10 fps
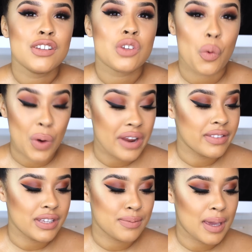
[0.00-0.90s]
to
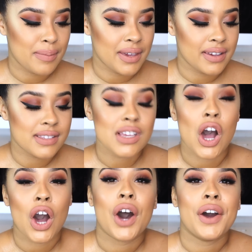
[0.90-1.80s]
wear these babies
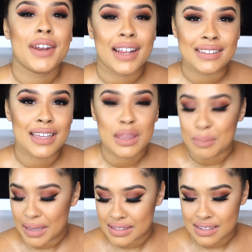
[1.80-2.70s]
on a daily
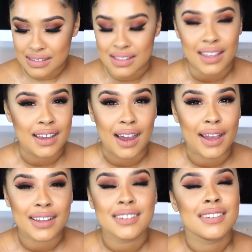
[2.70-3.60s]
basis like
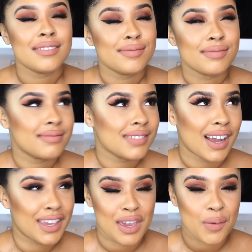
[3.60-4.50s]
i
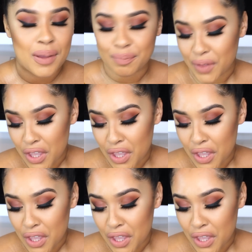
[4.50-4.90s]
I can't wait.